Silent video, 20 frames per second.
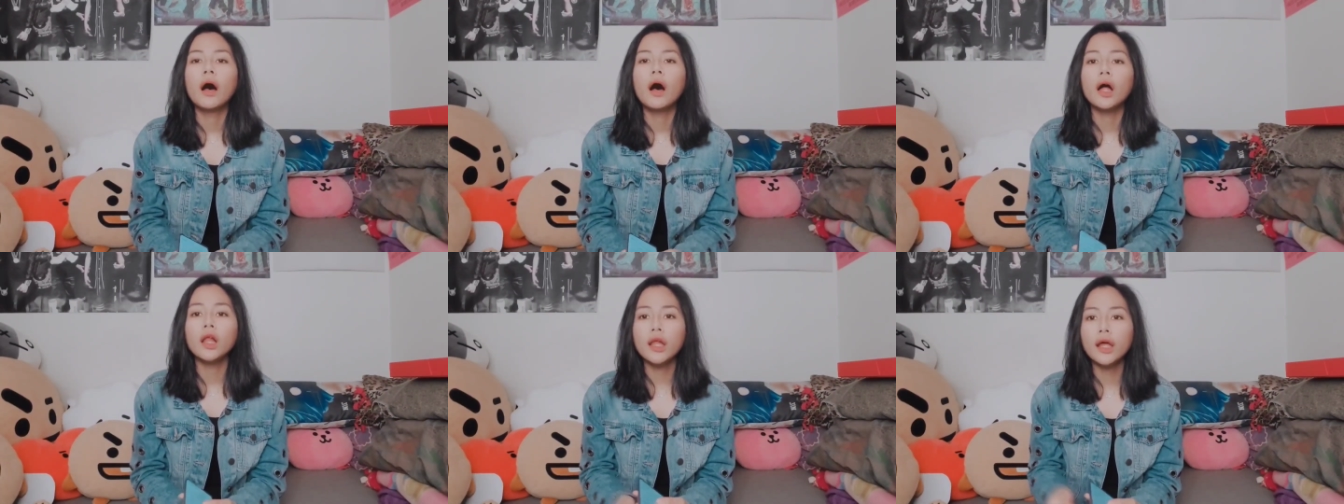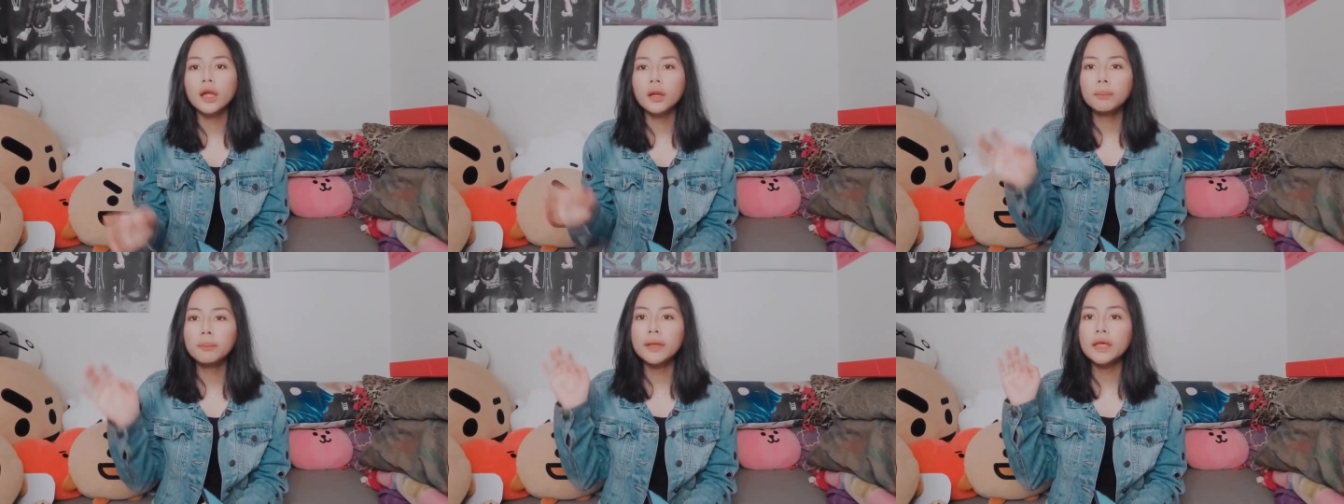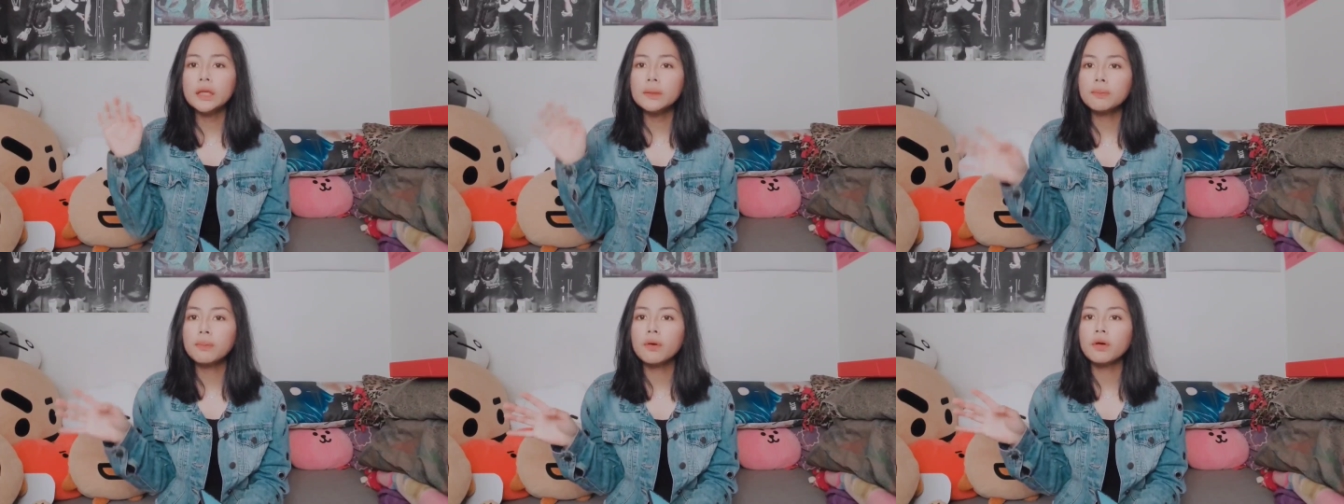a lot of
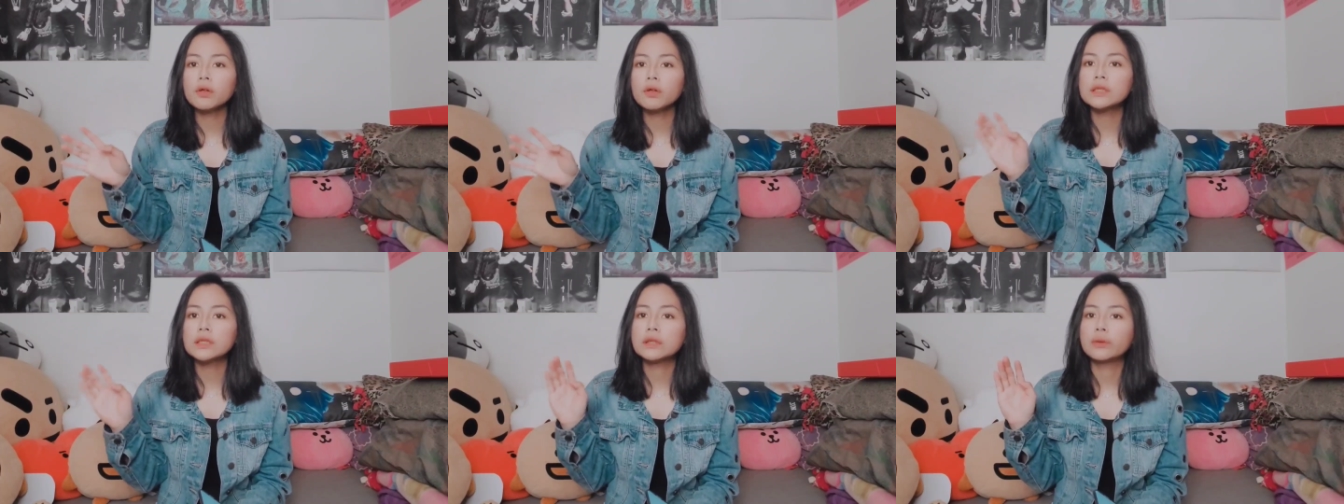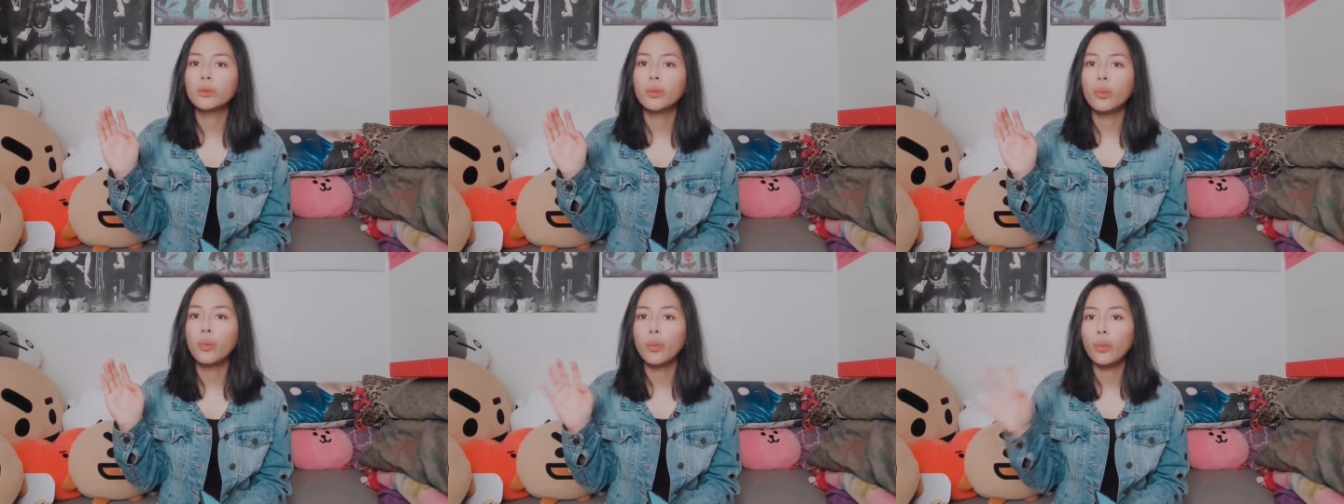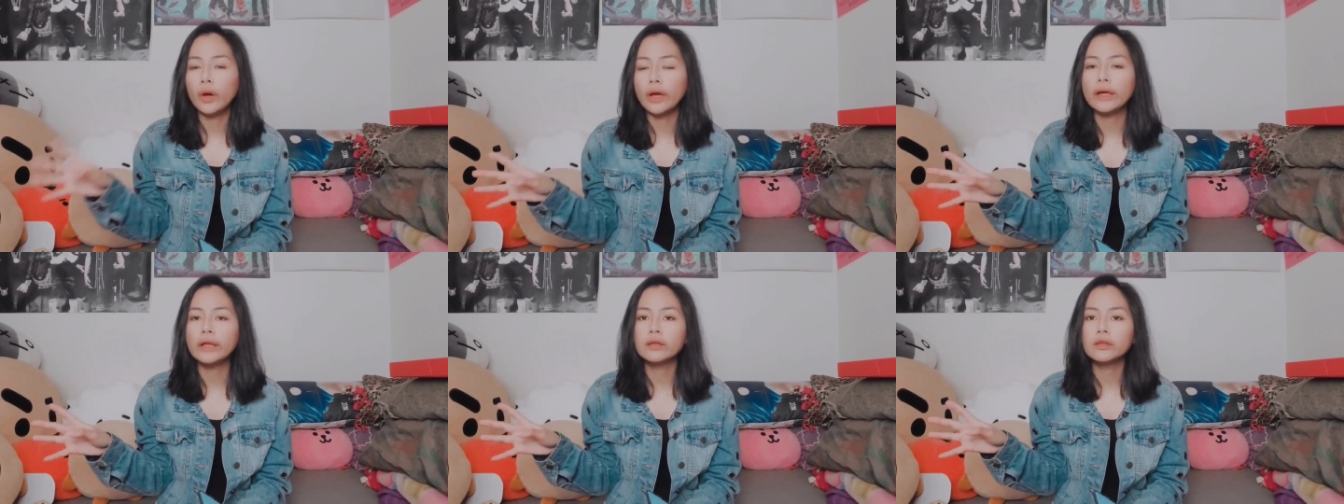people
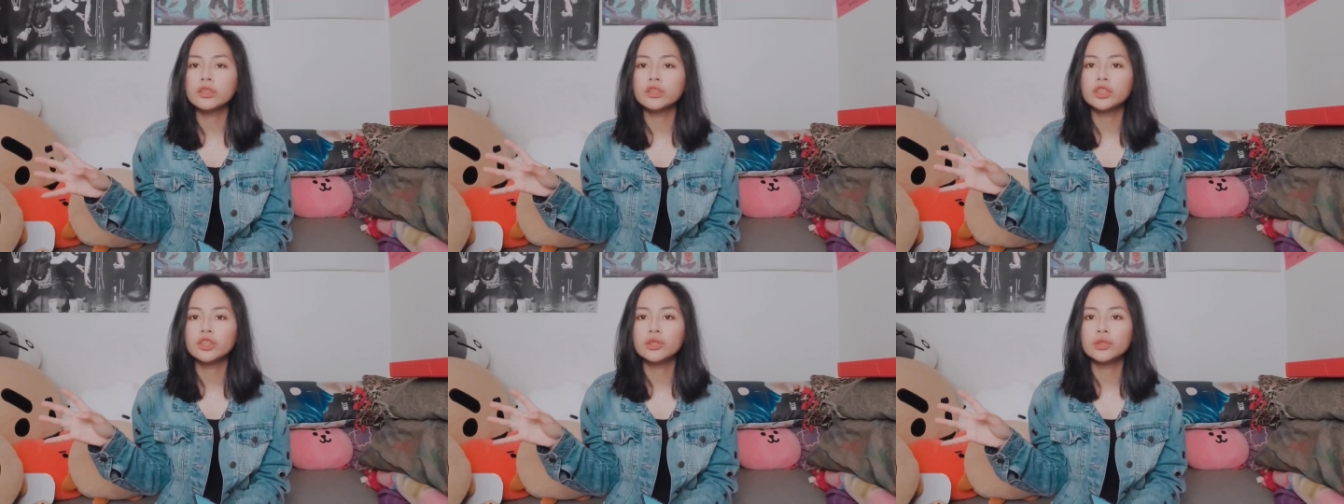went